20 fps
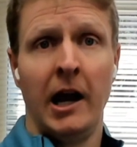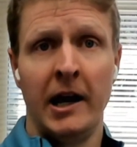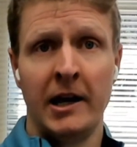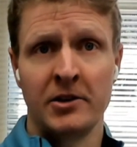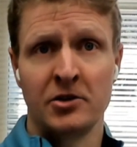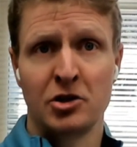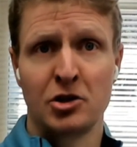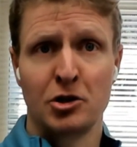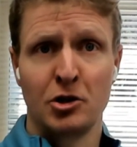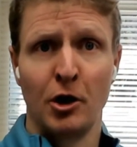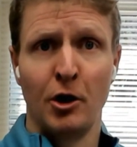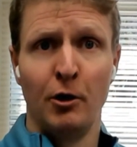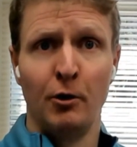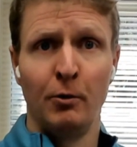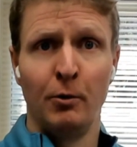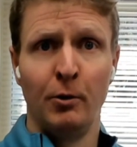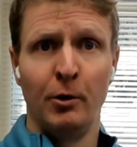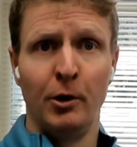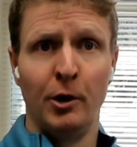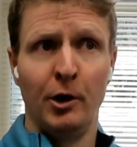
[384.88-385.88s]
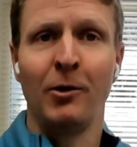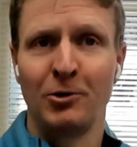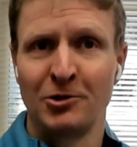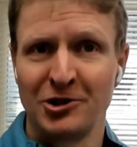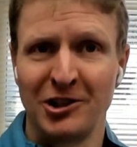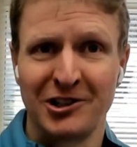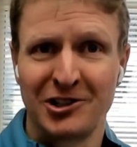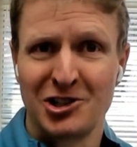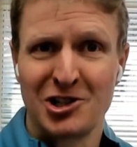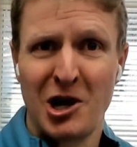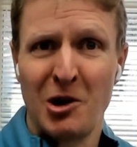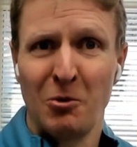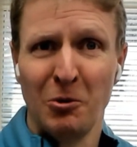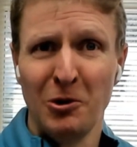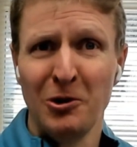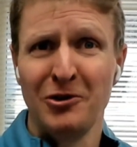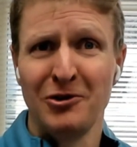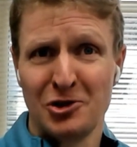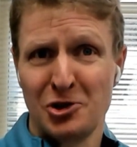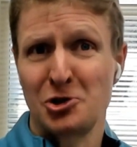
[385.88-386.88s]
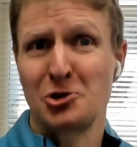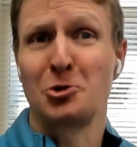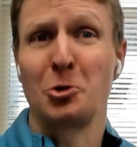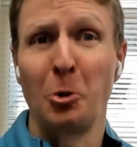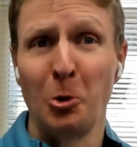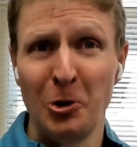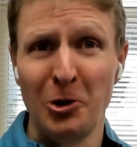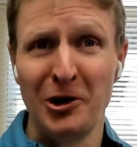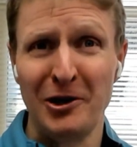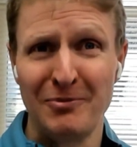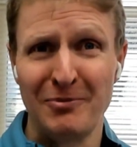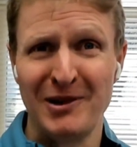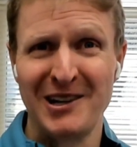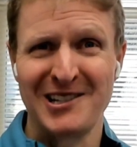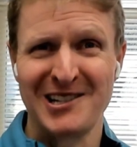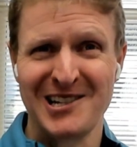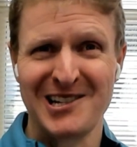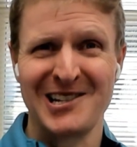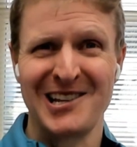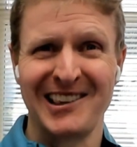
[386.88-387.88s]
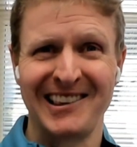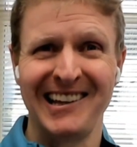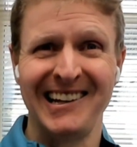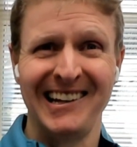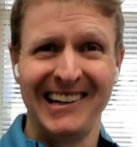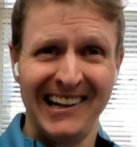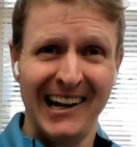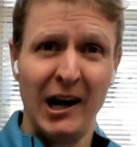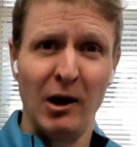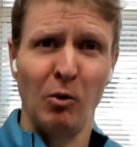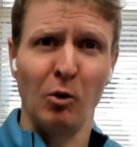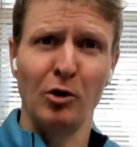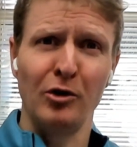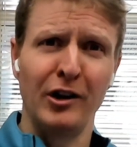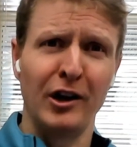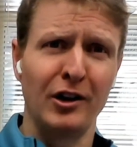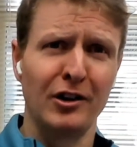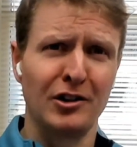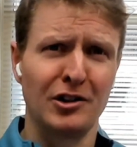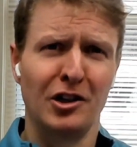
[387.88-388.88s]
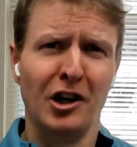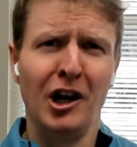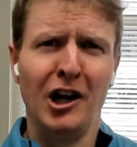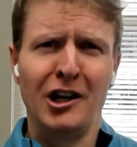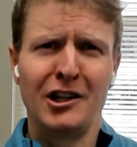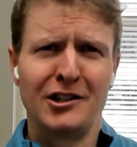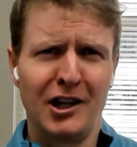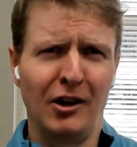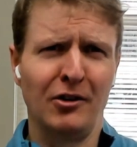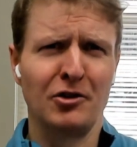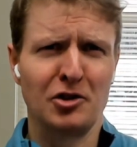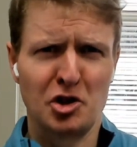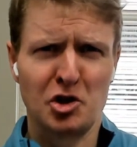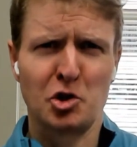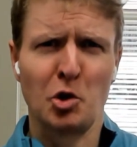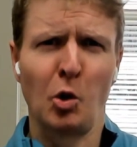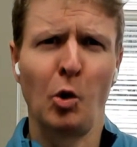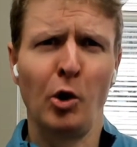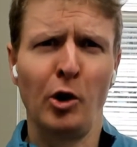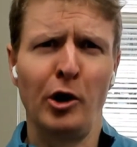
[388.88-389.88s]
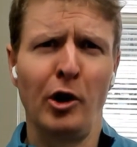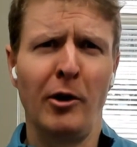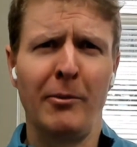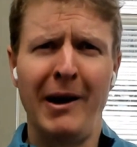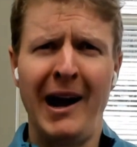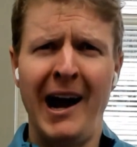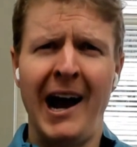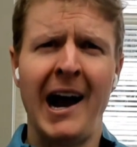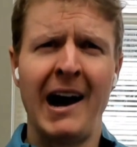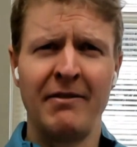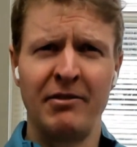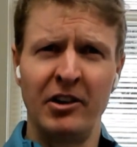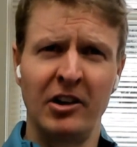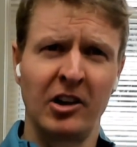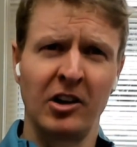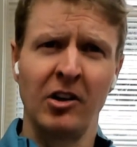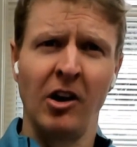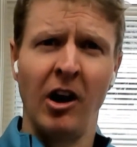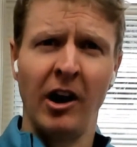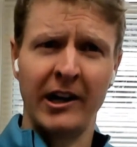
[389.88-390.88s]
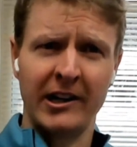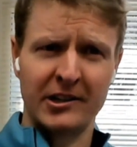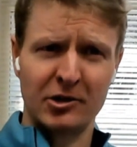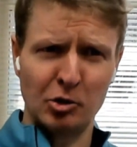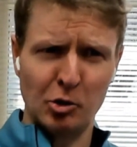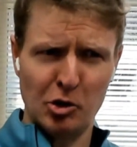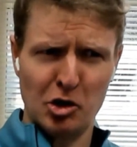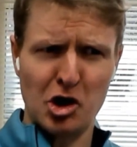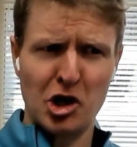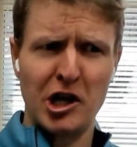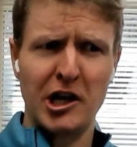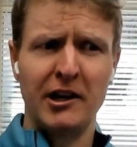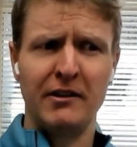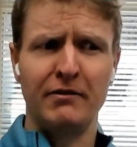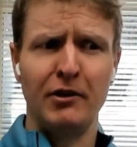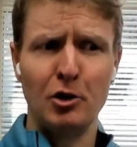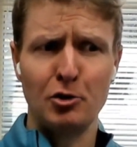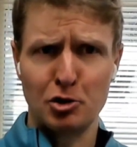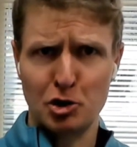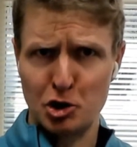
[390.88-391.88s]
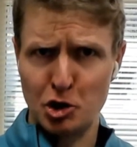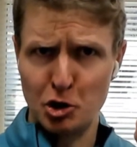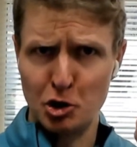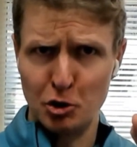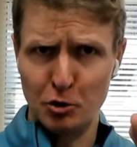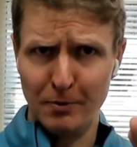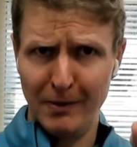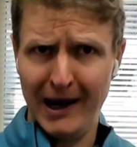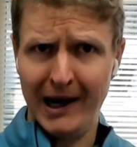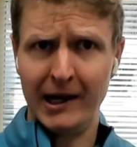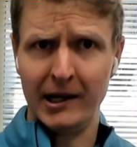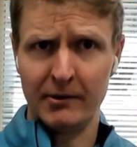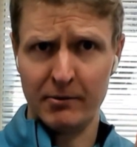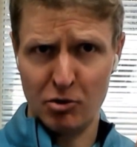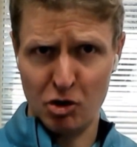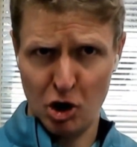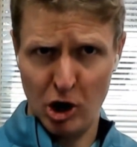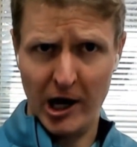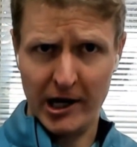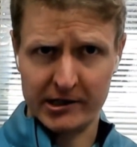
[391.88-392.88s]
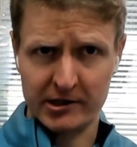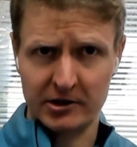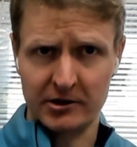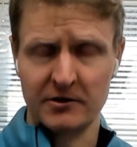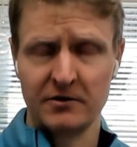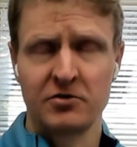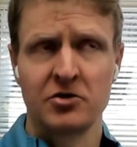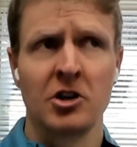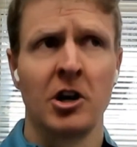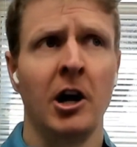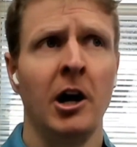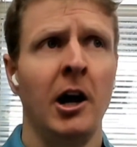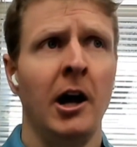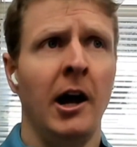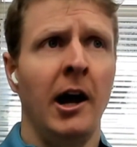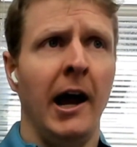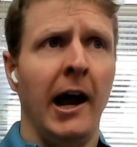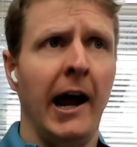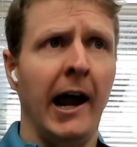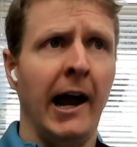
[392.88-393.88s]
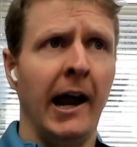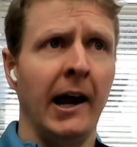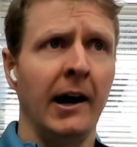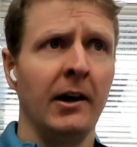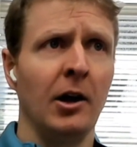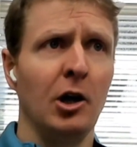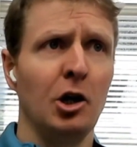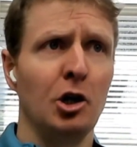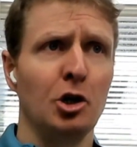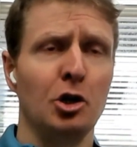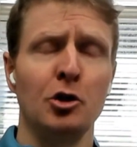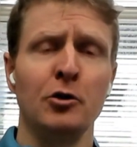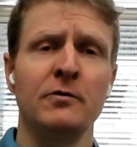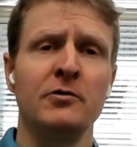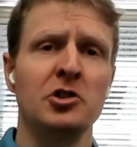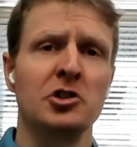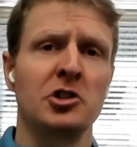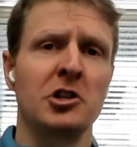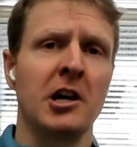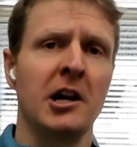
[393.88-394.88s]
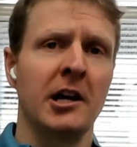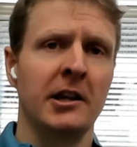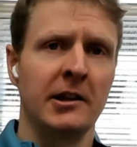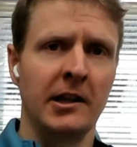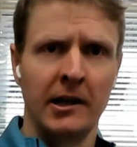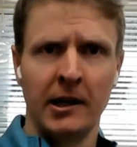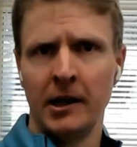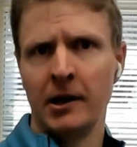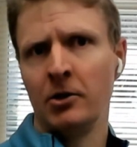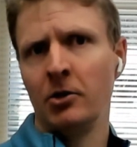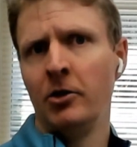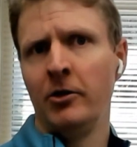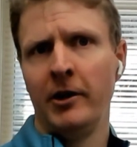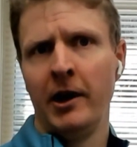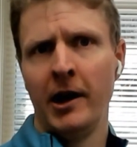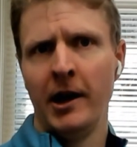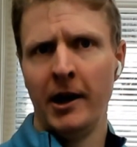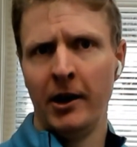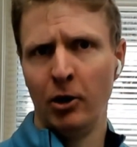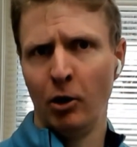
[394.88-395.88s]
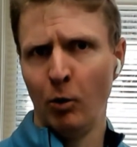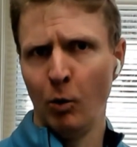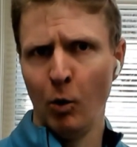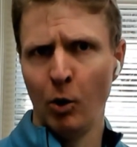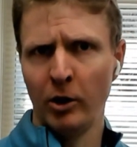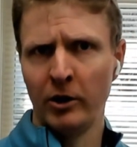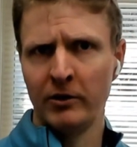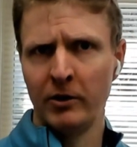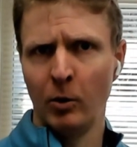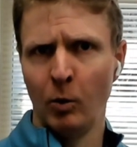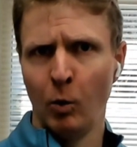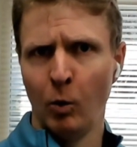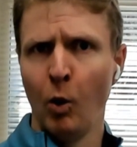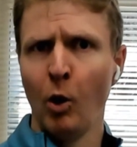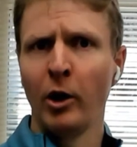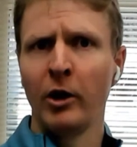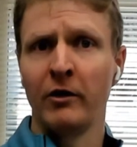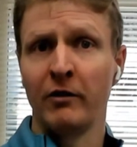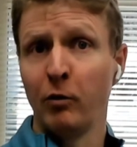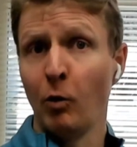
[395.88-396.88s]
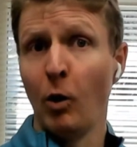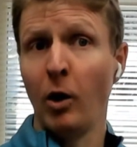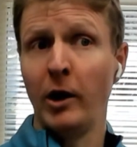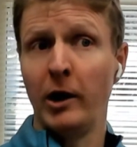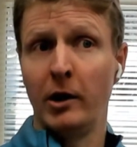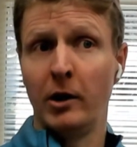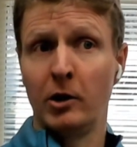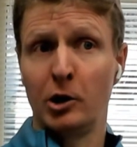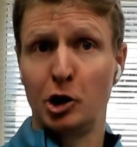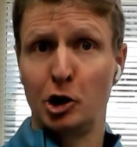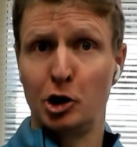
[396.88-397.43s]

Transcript: And so I always like to say we're in the story business. At the end of the day, we're there to tell the story on behalf of the client to achieve those two main objectives. And you just hit the nail on the head on one of what